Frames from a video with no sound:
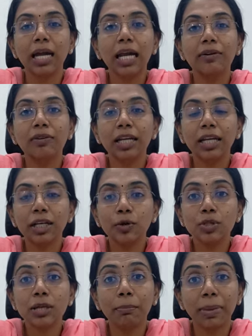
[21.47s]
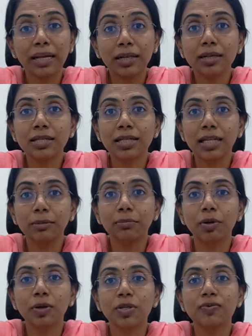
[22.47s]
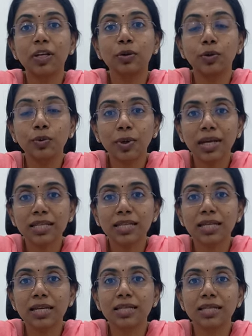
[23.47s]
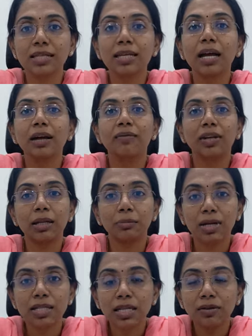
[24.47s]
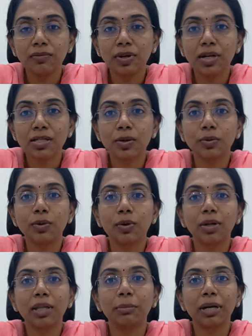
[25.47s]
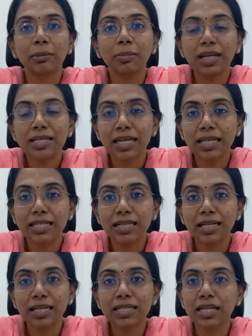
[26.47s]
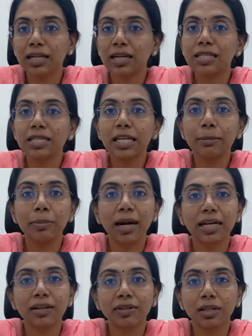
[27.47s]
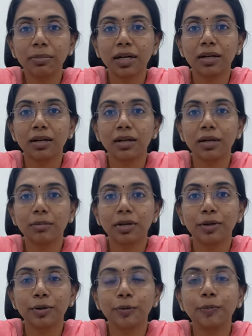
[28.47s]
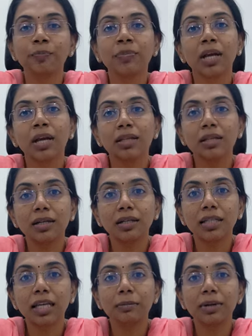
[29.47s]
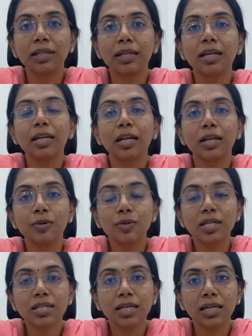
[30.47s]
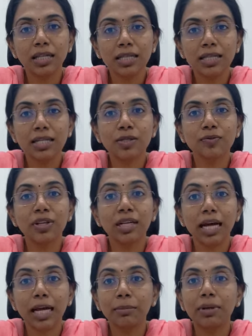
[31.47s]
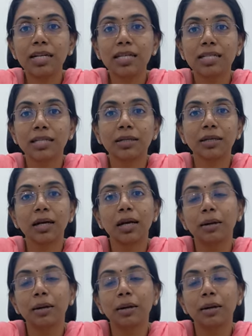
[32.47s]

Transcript: It will induce a better sleep because when you do exercises, when the muscle works out, all the metabolites gets released and the sleep pattern and the better arkamarukko. Third thing, it reduces the incidence of the diabetes uh,